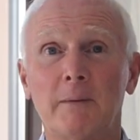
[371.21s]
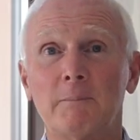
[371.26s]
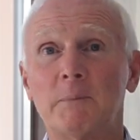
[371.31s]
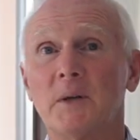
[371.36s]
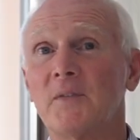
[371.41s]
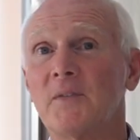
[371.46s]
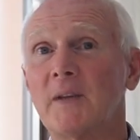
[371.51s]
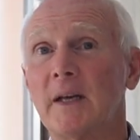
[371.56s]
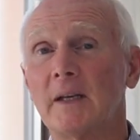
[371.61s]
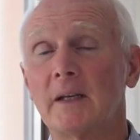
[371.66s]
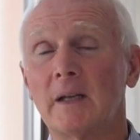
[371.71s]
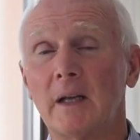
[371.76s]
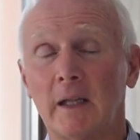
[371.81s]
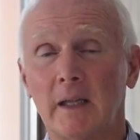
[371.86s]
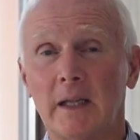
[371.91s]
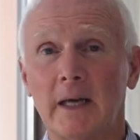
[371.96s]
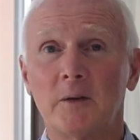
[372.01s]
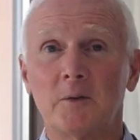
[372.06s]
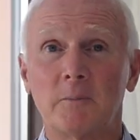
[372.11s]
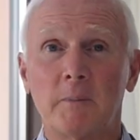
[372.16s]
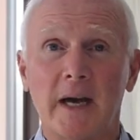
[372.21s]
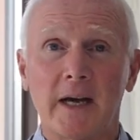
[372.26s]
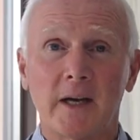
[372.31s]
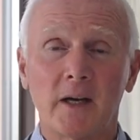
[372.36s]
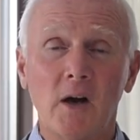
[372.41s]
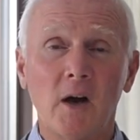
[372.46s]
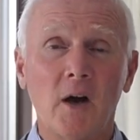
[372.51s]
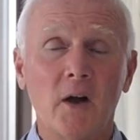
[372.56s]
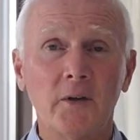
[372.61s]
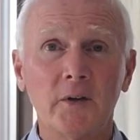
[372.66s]
but then allowed
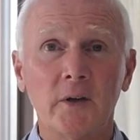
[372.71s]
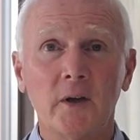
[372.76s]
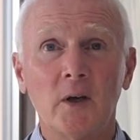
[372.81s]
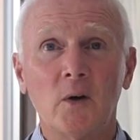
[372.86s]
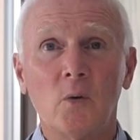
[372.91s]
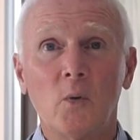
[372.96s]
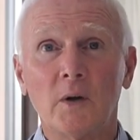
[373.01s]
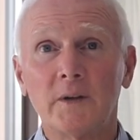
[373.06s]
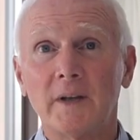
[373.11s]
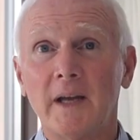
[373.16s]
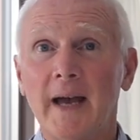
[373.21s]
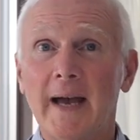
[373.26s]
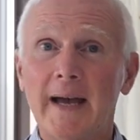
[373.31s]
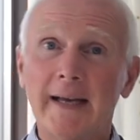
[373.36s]
back on, what